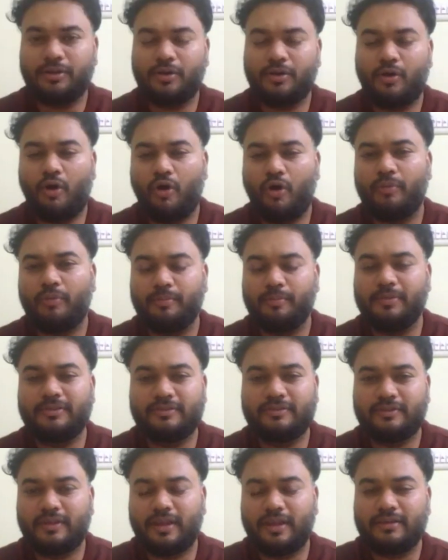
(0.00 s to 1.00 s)
the common
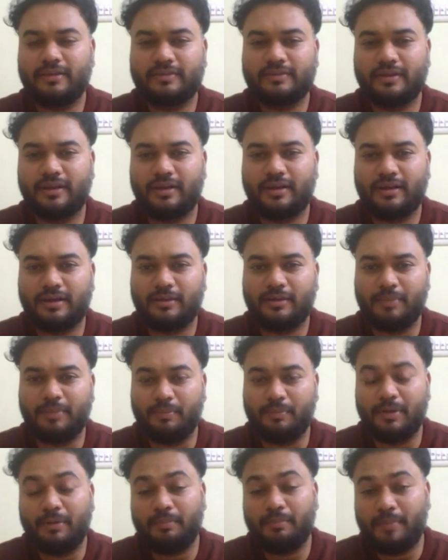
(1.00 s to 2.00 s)
mistakes
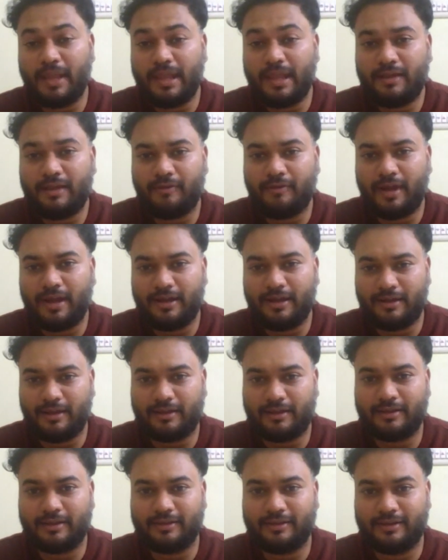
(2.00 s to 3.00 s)
people make while
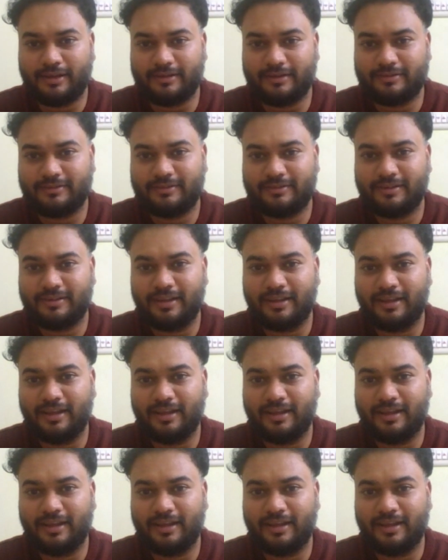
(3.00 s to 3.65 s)
taking the test?